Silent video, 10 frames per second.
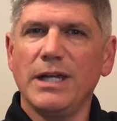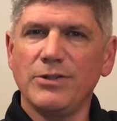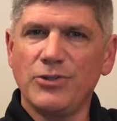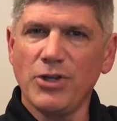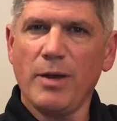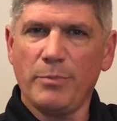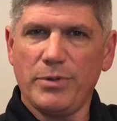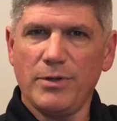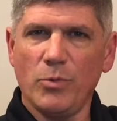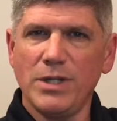and jump
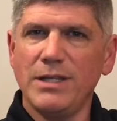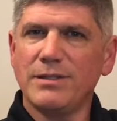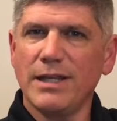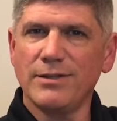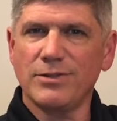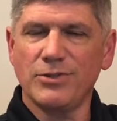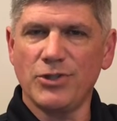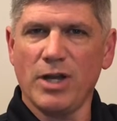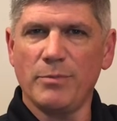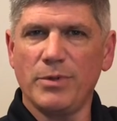when he says to
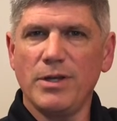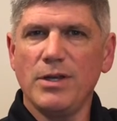jump,